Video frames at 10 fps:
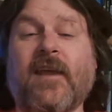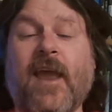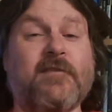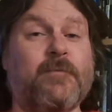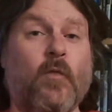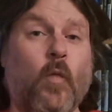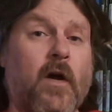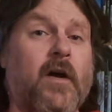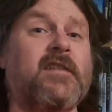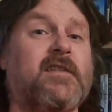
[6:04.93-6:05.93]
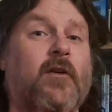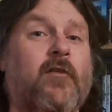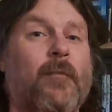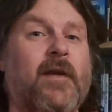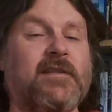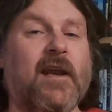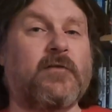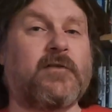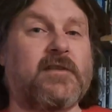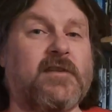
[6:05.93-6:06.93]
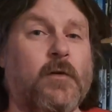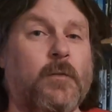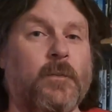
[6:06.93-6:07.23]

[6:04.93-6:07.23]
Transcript: the game to be worse than Gremlins Lotus 2.